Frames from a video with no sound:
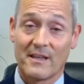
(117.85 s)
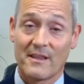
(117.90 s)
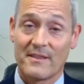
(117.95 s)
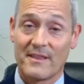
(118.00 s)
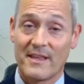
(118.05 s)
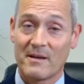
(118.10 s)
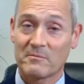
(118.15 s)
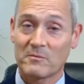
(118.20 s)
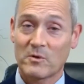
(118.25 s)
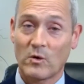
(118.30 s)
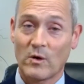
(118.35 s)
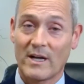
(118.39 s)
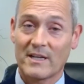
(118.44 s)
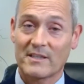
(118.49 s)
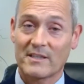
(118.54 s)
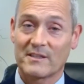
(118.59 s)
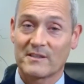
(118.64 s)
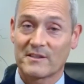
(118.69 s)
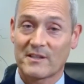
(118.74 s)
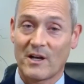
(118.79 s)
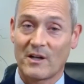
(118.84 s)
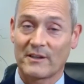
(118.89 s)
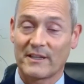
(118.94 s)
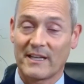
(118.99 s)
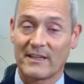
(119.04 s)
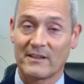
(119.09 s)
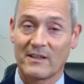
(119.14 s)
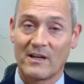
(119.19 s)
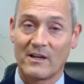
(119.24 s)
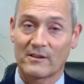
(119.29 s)
them questions all
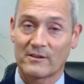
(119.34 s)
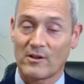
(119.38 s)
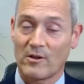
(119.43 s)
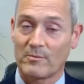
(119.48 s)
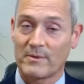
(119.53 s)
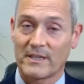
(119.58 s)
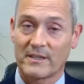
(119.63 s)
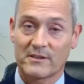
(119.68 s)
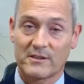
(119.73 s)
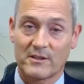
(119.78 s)
day long. There'll be